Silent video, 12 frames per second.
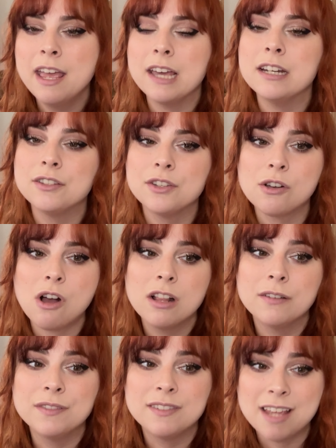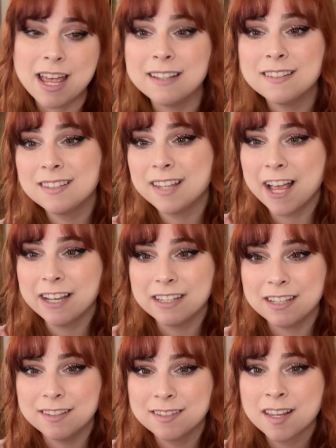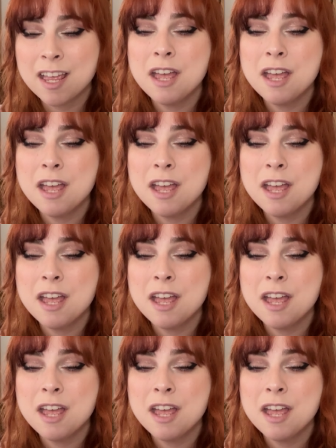and it took all of 10 seconds